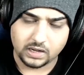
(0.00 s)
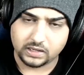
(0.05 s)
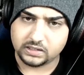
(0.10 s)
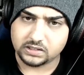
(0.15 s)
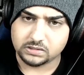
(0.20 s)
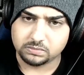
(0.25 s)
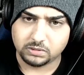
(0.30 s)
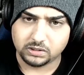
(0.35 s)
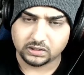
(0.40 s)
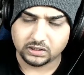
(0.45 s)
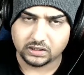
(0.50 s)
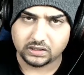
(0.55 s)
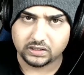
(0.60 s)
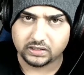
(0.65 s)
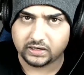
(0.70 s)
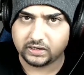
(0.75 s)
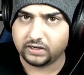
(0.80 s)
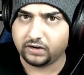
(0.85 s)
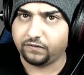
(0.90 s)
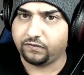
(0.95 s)
This month I
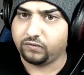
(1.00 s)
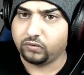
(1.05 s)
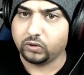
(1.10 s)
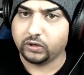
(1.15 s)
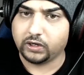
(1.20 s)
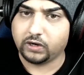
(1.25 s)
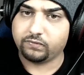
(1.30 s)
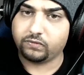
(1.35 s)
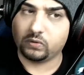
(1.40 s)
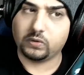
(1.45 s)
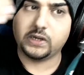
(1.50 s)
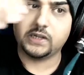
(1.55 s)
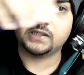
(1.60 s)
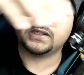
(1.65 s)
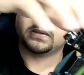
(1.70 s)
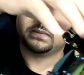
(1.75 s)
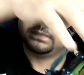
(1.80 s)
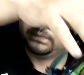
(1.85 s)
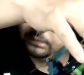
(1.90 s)
think I did 4 giveaways.